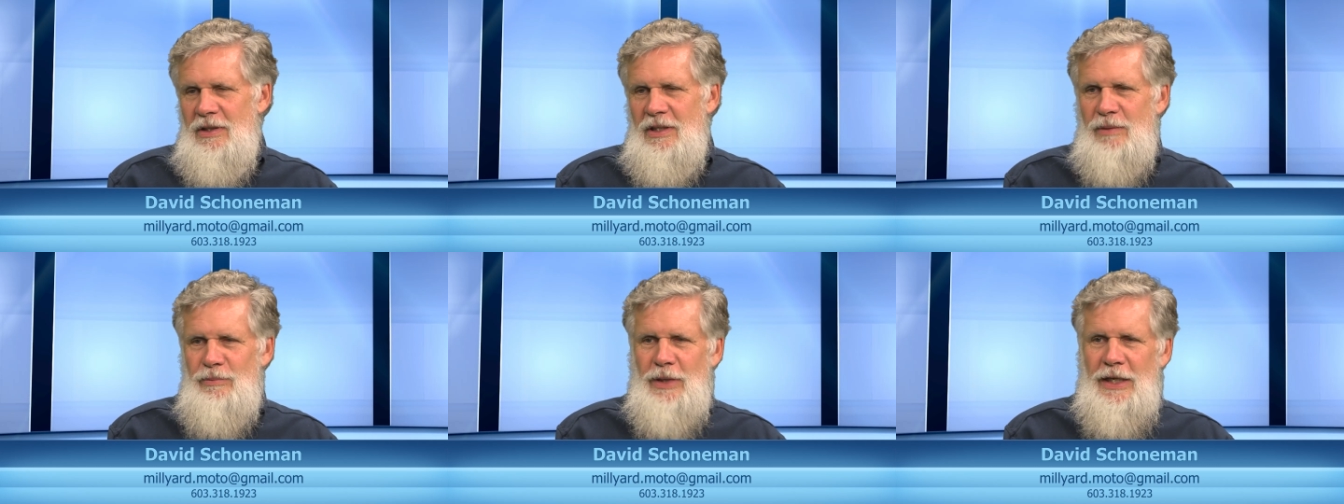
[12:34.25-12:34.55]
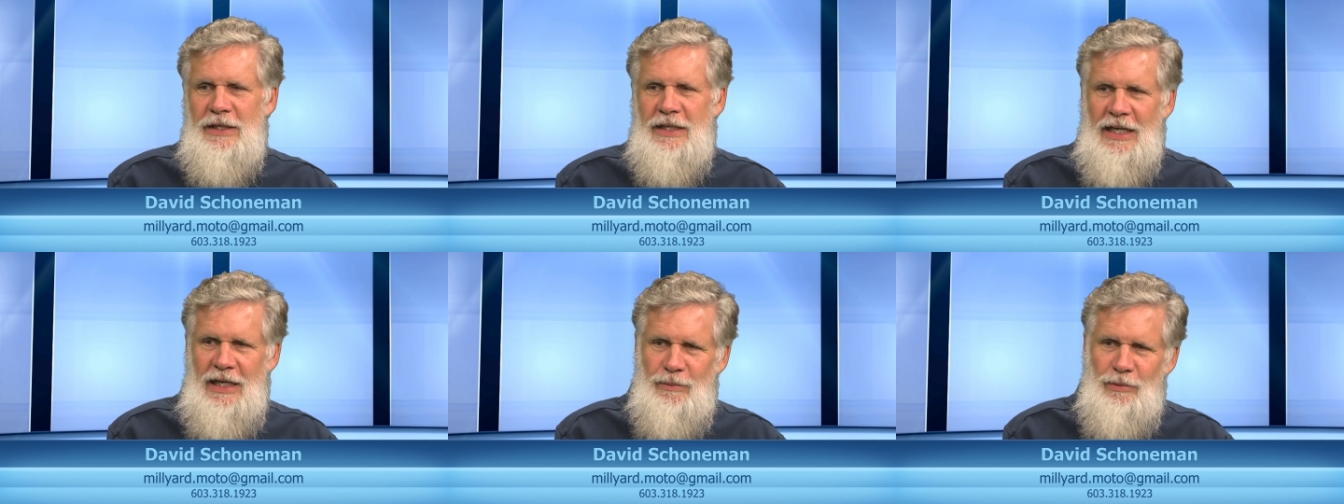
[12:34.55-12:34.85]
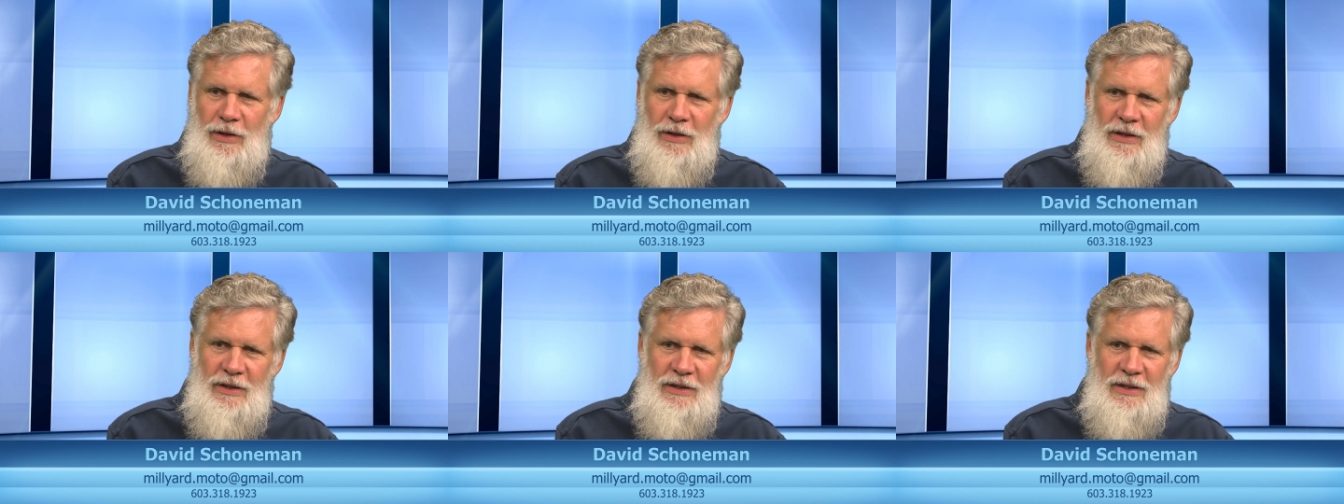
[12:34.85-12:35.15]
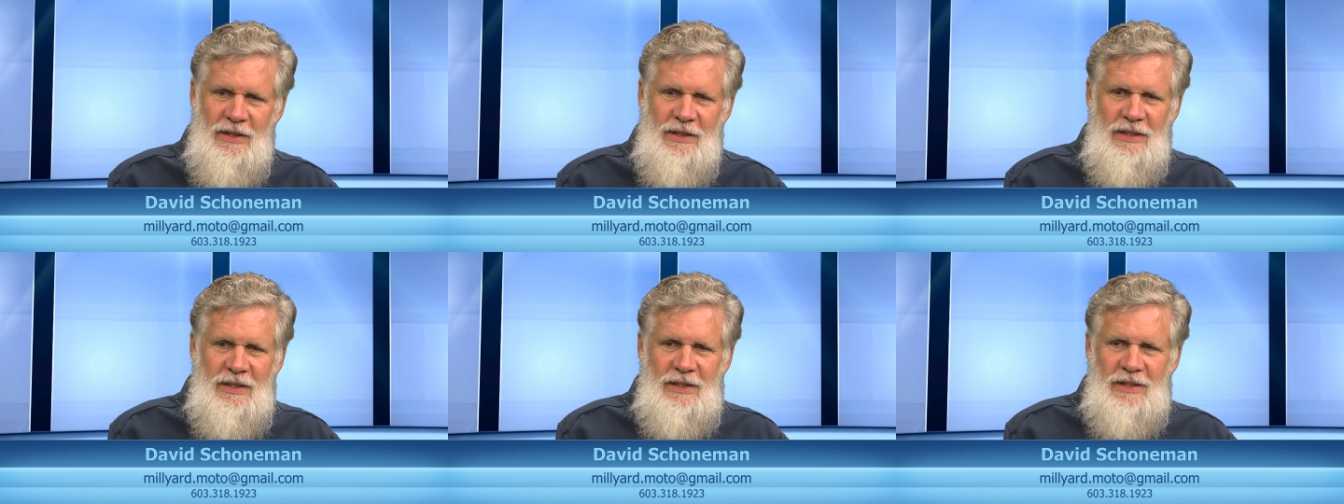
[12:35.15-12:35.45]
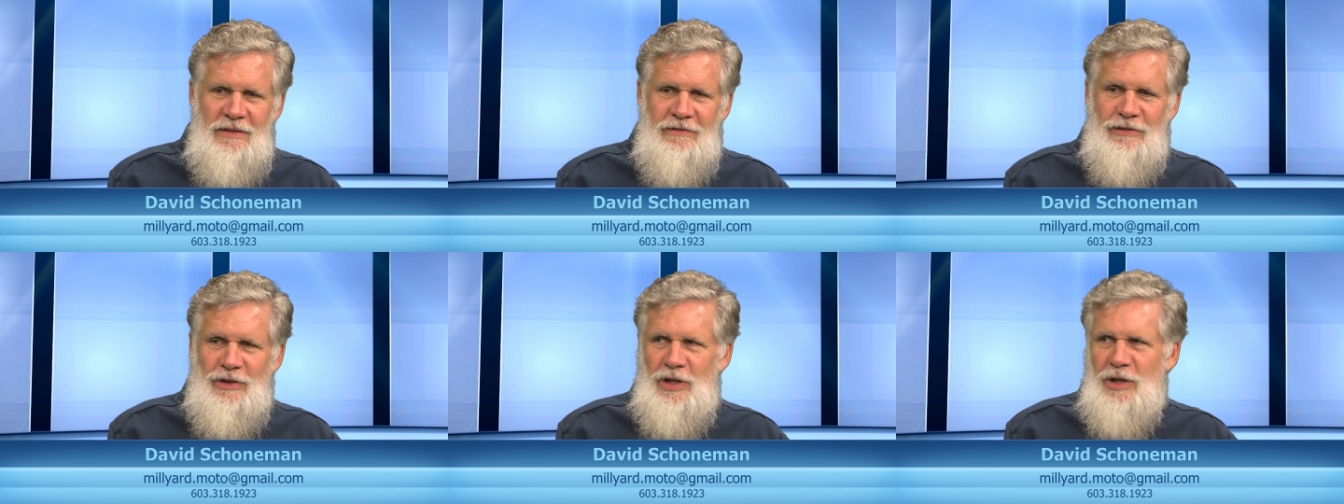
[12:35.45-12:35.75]
And then my neighbor,
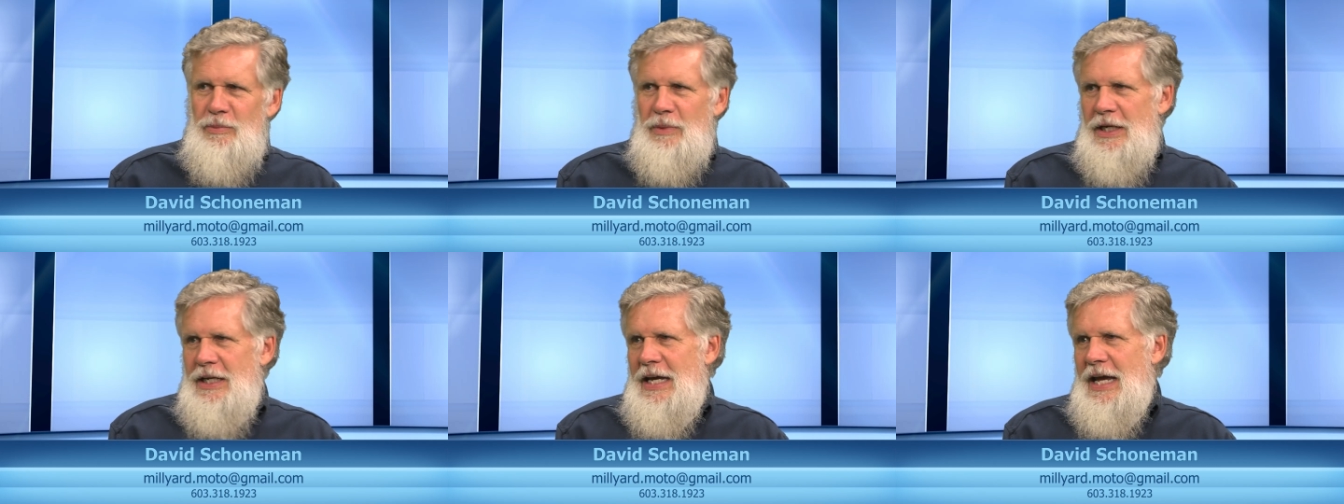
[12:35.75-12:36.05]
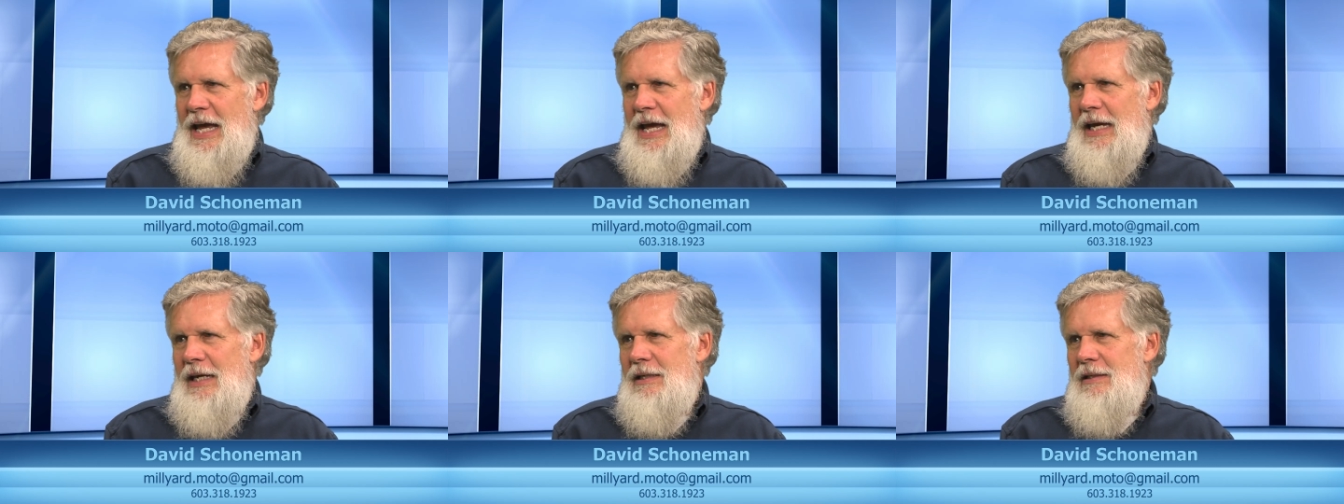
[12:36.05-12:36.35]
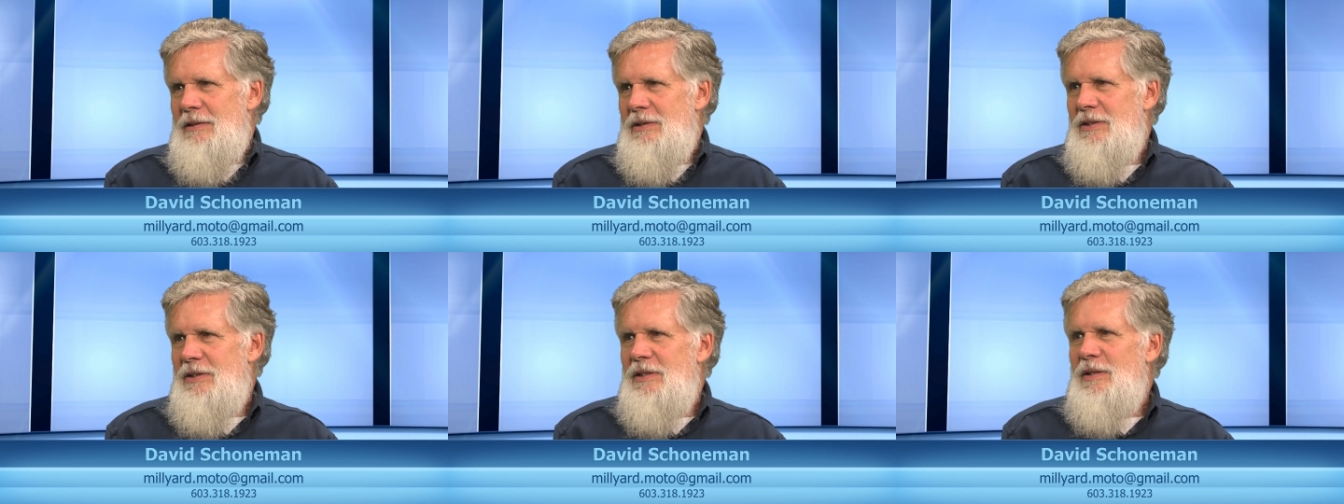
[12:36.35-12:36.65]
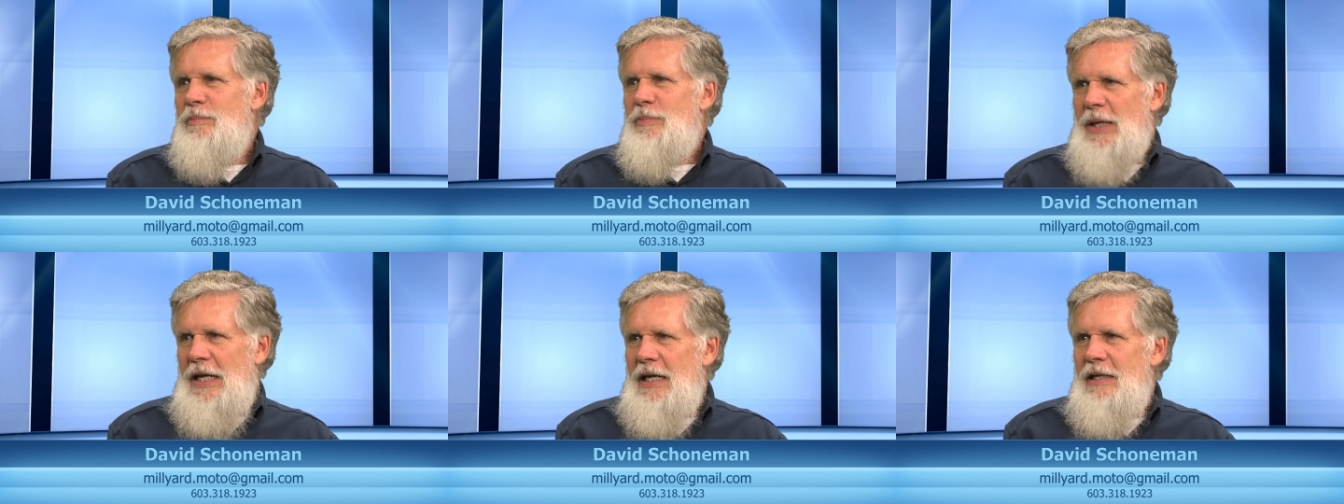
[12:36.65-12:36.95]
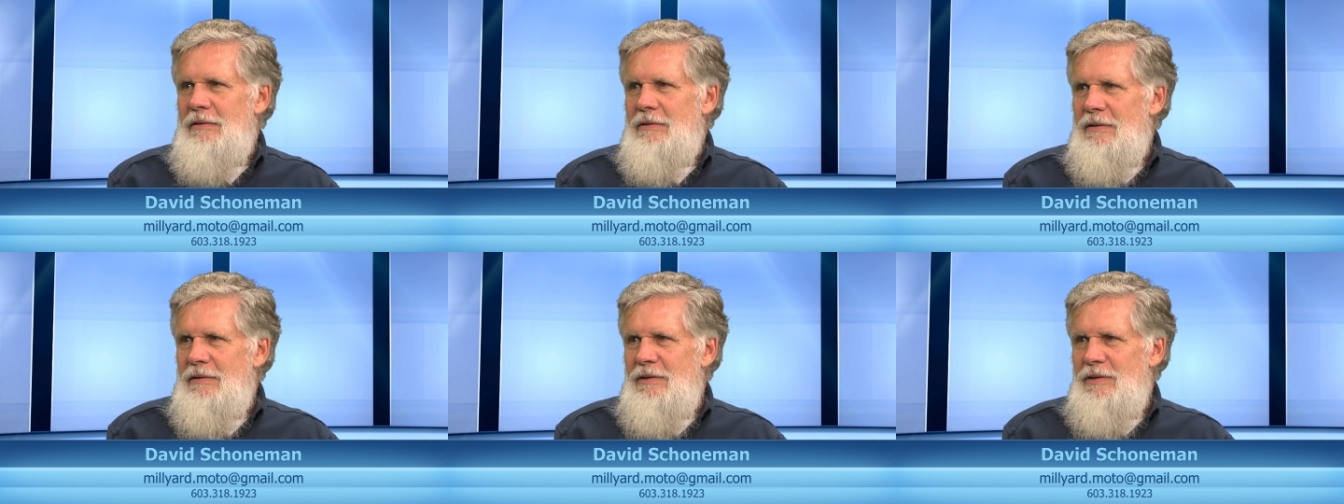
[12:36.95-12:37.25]
Vernon McKay, he's a
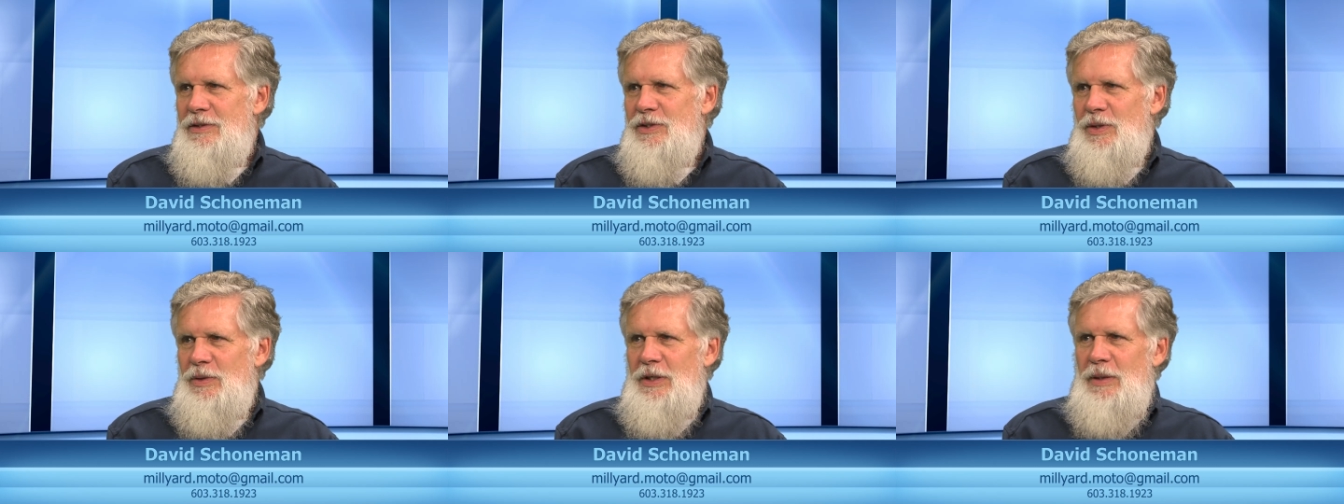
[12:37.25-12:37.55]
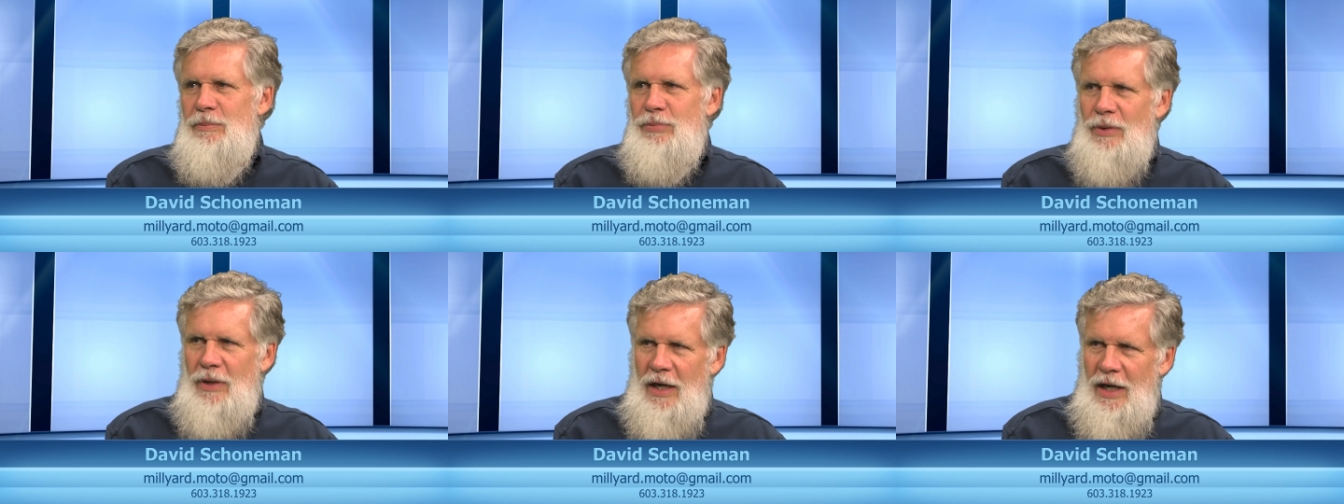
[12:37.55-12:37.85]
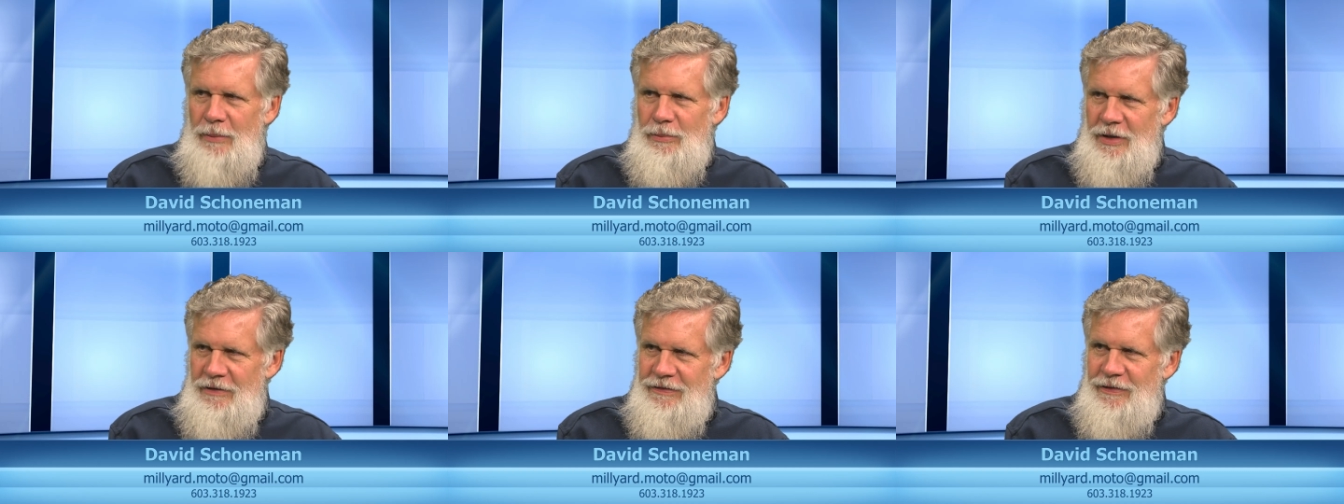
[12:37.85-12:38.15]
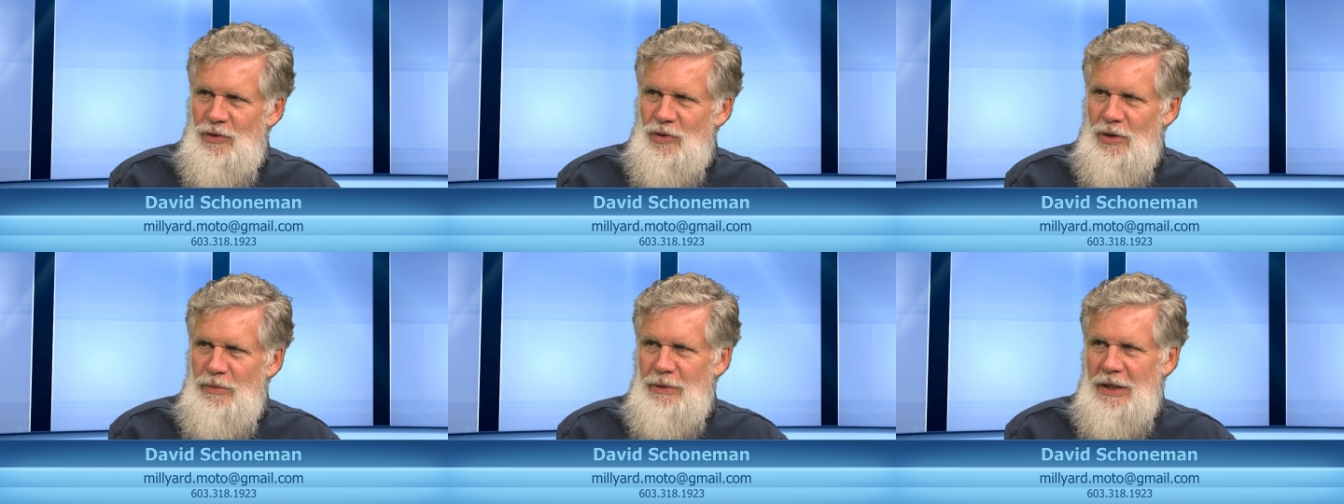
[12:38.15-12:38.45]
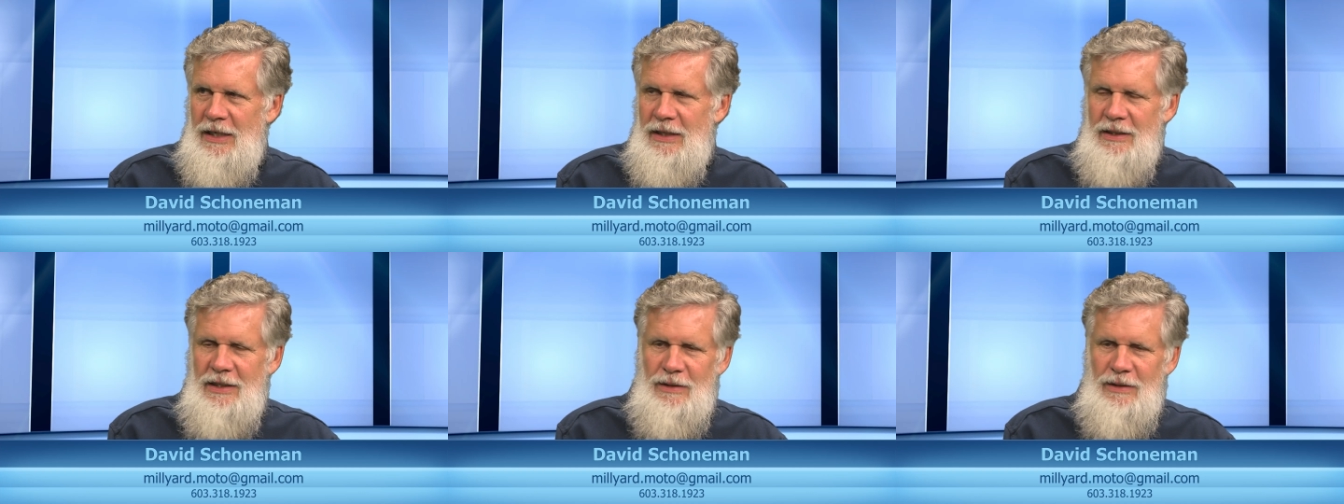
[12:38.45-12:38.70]
painter, and so he primed it for me.